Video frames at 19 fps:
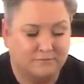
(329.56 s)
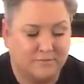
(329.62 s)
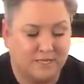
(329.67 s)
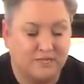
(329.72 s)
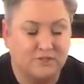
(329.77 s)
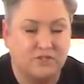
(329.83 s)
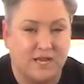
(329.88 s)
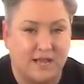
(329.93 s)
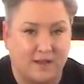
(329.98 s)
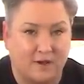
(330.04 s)
a
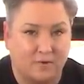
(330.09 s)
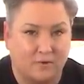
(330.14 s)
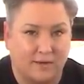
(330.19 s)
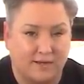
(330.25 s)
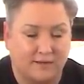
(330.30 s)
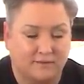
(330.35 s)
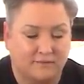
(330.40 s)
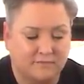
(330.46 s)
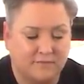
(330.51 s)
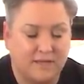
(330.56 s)

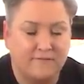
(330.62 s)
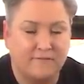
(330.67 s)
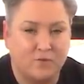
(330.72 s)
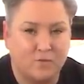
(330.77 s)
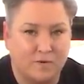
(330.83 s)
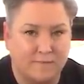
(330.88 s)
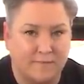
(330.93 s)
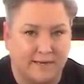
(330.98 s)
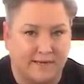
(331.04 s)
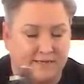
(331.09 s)
Jackery, if it
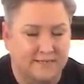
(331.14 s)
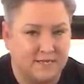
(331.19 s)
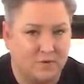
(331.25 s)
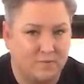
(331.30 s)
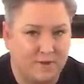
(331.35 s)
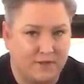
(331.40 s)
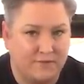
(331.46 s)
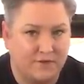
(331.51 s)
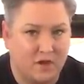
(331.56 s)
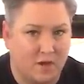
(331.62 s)
were me. Tell
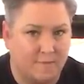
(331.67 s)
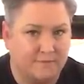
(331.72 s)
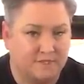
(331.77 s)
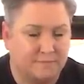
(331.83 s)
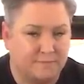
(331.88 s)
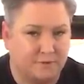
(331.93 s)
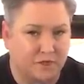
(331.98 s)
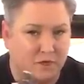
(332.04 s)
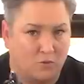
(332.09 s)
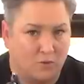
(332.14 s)
me in the comments
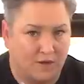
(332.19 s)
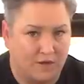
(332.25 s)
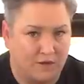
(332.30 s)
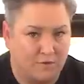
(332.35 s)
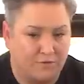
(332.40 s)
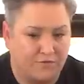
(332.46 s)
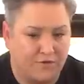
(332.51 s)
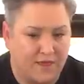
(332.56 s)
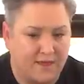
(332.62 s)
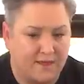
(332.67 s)
below what
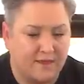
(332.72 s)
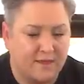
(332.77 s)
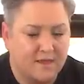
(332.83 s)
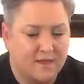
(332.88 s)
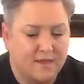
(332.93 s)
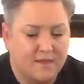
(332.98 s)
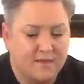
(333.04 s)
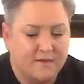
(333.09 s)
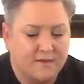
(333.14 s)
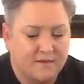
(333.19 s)
you think,
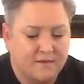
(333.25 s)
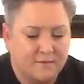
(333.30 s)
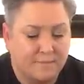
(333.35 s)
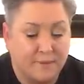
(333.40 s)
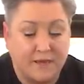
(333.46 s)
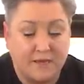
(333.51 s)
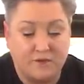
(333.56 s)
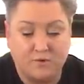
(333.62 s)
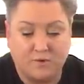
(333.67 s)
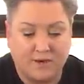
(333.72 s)

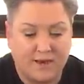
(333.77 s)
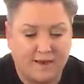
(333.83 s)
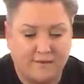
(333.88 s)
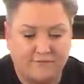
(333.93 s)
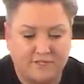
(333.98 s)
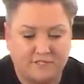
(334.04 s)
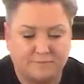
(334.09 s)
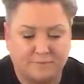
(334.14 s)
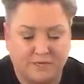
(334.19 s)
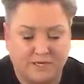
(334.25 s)
but you can have
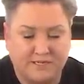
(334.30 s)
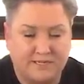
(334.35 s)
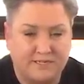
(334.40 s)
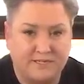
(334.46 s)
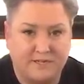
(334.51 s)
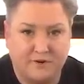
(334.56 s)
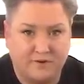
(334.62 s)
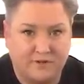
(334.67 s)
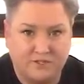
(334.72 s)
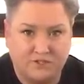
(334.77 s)
this plugged
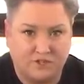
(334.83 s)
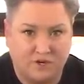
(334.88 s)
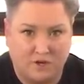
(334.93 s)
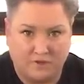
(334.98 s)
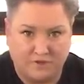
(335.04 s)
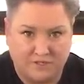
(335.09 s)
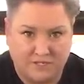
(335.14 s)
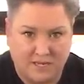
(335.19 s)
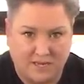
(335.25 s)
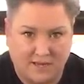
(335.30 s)
into your engine all
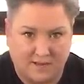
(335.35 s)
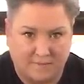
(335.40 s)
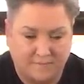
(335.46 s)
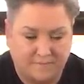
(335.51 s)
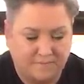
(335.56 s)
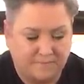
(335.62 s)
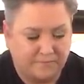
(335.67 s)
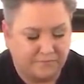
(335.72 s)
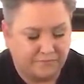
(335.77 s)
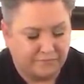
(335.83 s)
the time
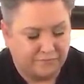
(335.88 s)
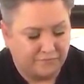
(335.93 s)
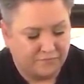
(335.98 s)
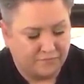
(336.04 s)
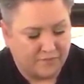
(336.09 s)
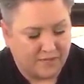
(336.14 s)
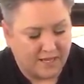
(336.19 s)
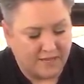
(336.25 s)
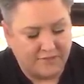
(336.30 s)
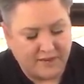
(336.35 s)

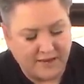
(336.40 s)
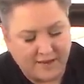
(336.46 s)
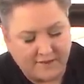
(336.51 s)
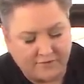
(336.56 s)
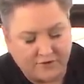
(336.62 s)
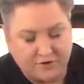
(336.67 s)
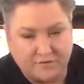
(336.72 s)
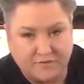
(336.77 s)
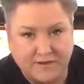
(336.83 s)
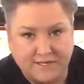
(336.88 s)
and then have
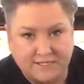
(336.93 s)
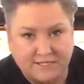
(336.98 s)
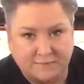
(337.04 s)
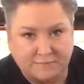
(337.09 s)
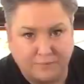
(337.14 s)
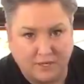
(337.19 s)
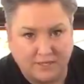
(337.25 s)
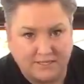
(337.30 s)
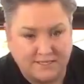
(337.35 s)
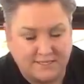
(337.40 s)
your devices
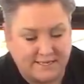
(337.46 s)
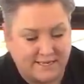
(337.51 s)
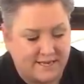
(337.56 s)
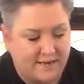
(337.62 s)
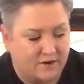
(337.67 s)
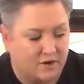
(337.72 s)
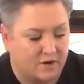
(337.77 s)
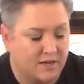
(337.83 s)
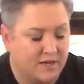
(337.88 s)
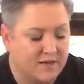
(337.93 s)
plugged into
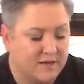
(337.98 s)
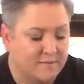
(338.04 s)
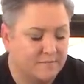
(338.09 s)
here.